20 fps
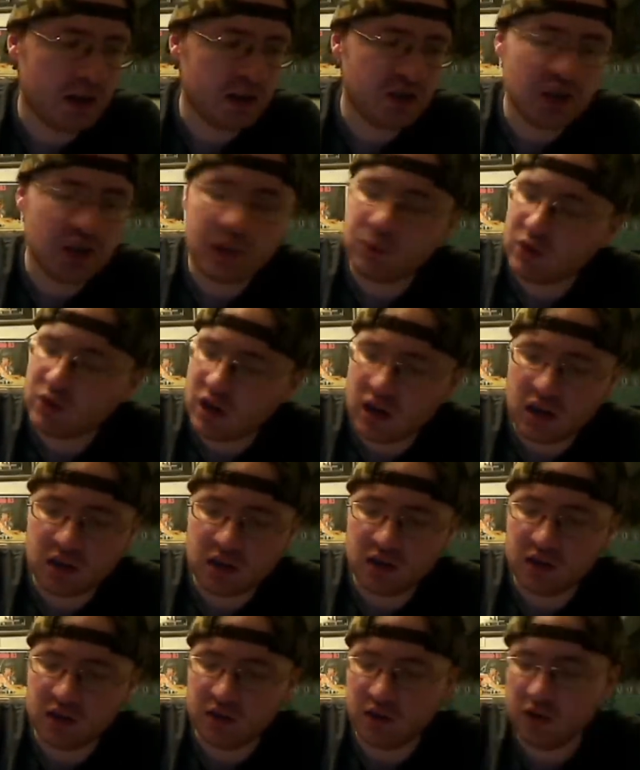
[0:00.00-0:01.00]
And James
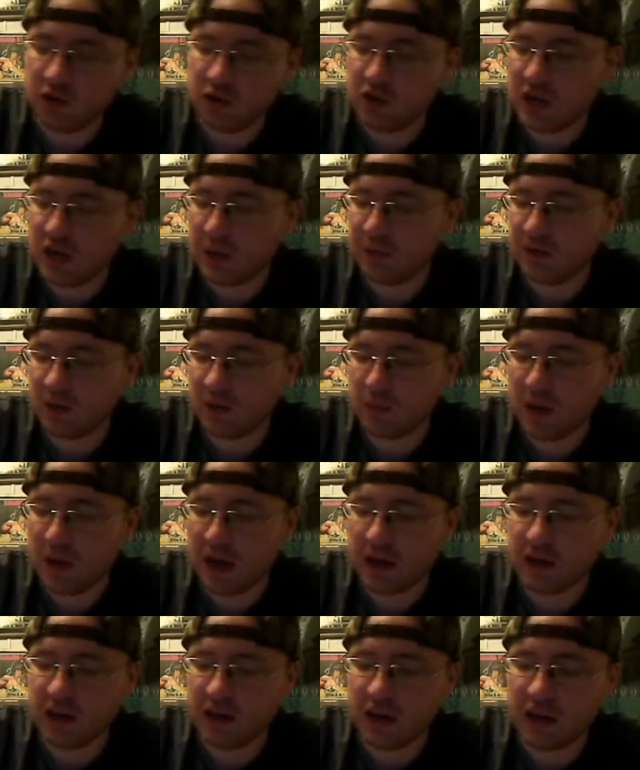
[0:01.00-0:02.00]
Caan does a good job as the
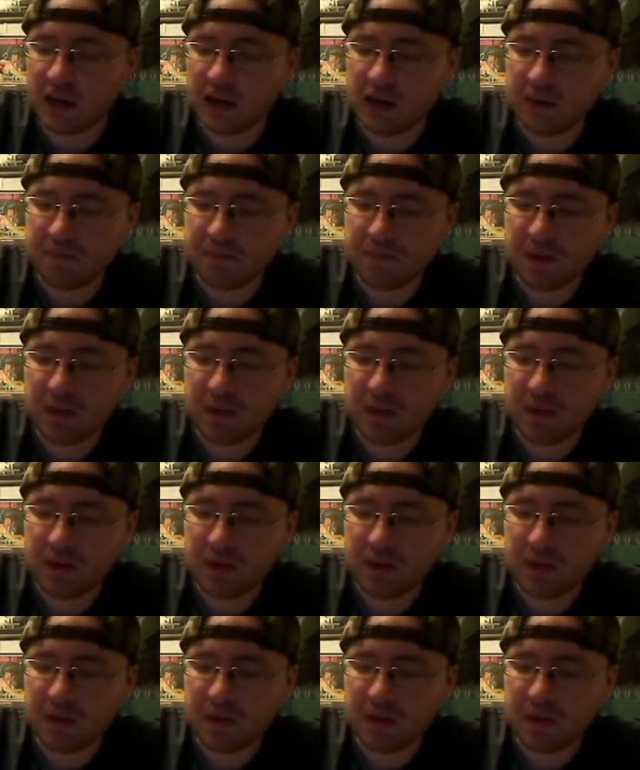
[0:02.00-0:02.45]
bad guy.